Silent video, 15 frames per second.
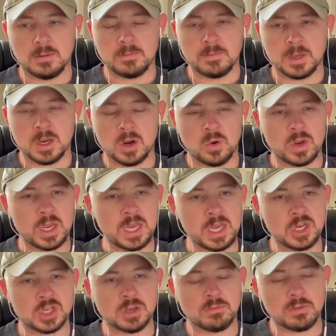you know,
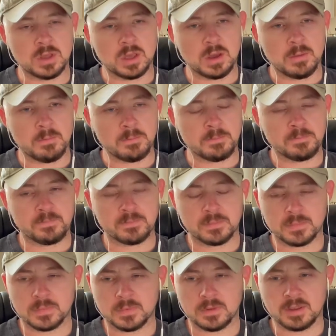each of them,
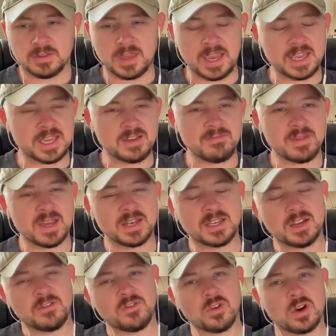they give me a
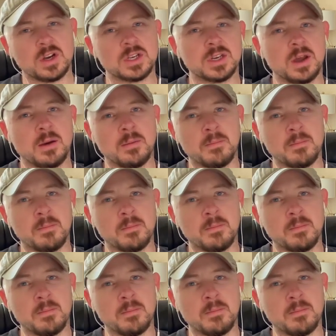different,